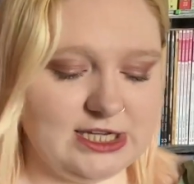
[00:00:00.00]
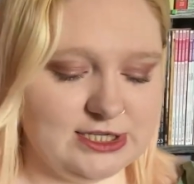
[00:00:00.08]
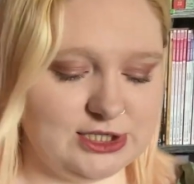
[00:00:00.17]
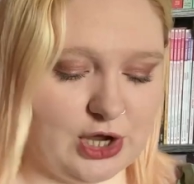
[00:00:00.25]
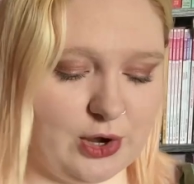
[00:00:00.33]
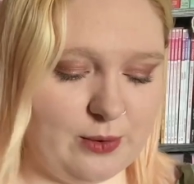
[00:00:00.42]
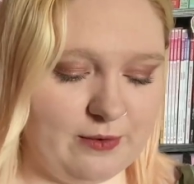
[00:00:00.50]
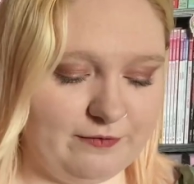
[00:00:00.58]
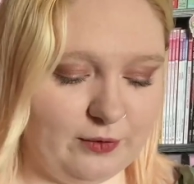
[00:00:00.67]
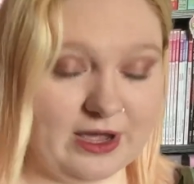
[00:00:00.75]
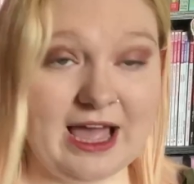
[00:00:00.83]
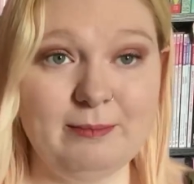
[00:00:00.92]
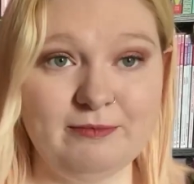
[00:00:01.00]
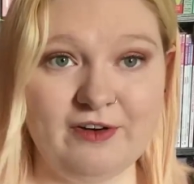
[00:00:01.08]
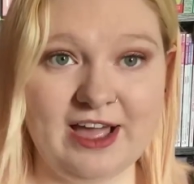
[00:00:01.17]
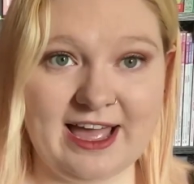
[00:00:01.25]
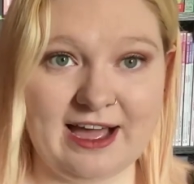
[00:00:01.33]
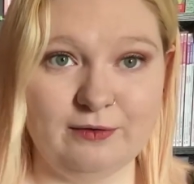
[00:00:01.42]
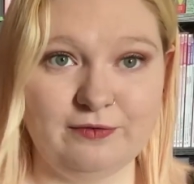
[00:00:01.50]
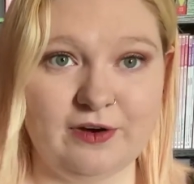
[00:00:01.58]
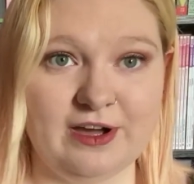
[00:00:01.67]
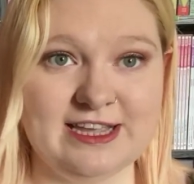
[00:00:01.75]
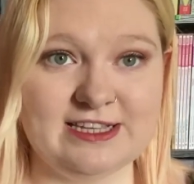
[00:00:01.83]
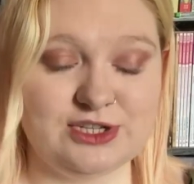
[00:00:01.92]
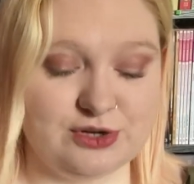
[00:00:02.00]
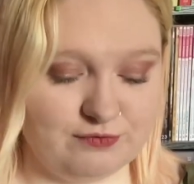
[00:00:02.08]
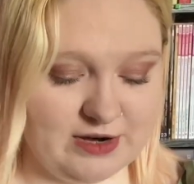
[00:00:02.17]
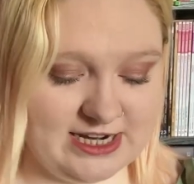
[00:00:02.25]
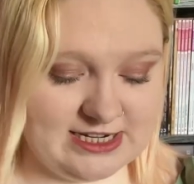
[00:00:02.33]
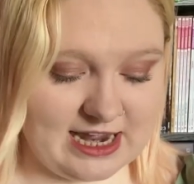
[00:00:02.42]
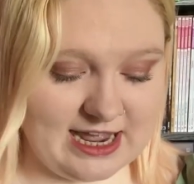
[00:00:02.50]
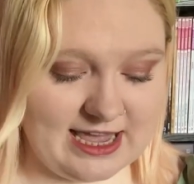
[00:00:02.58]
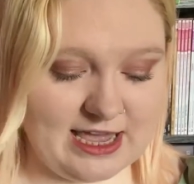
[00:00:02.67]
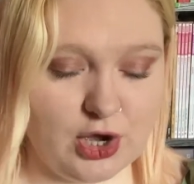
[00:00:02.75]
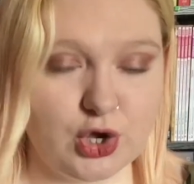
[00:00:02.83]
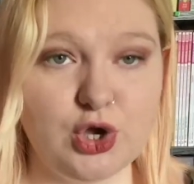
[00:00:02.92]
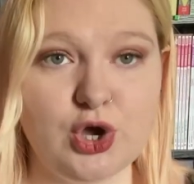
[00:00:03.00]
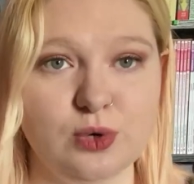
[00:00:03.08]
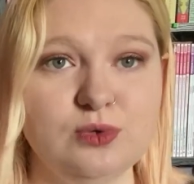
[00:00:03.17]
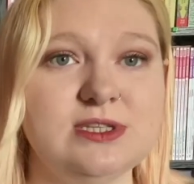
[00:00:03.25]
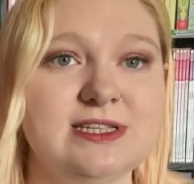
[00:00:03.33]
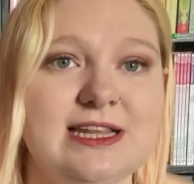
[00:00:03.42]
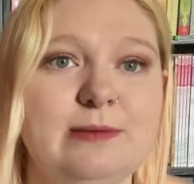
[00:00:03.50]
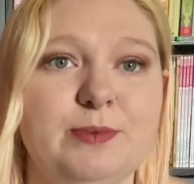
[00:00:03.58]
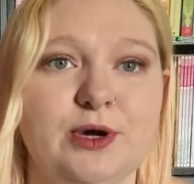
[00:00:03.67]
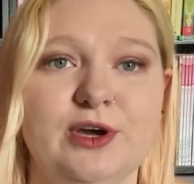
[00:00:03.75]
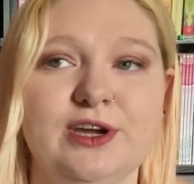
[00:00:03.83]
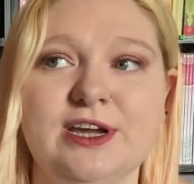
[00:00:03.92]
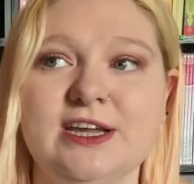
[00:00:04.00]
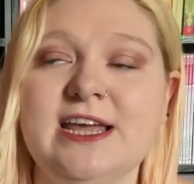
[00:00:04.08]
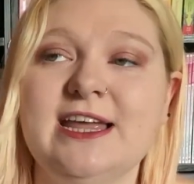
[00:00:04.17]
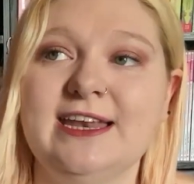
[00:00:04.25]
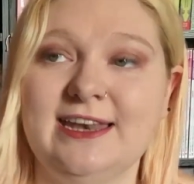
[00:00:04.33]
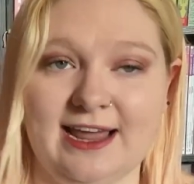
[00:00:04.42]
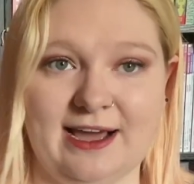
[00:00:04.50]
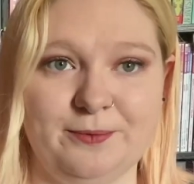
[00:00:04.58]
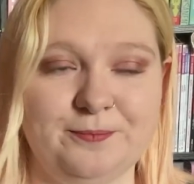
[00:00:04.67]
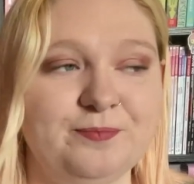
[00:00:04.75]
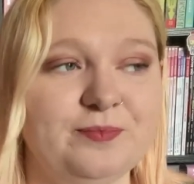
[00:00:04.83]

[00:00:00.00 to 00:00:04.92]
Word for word: so for campfire alpha it's to read a ghostly book now